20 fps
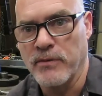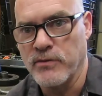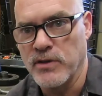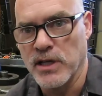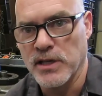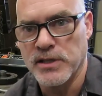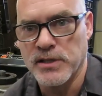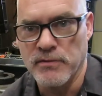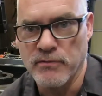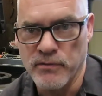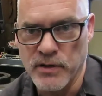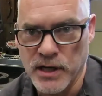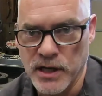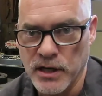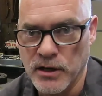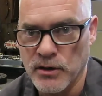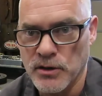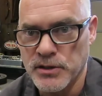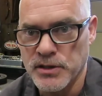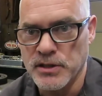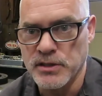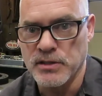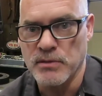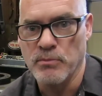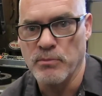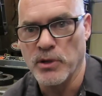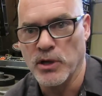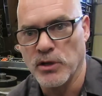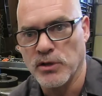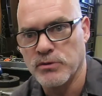I've done some videos and
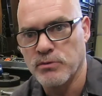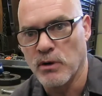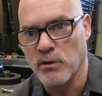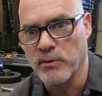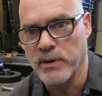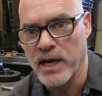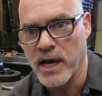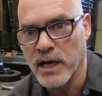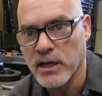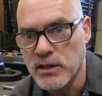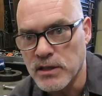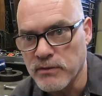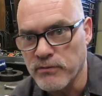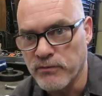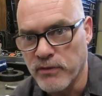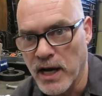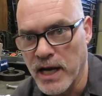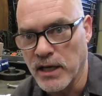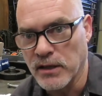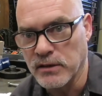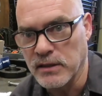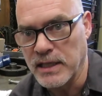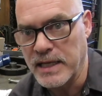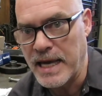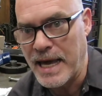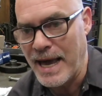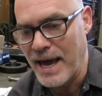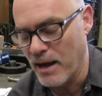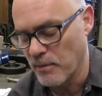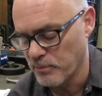some builds where we actually filed the
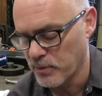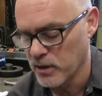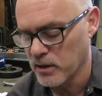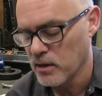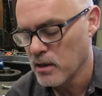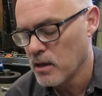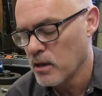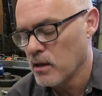gap.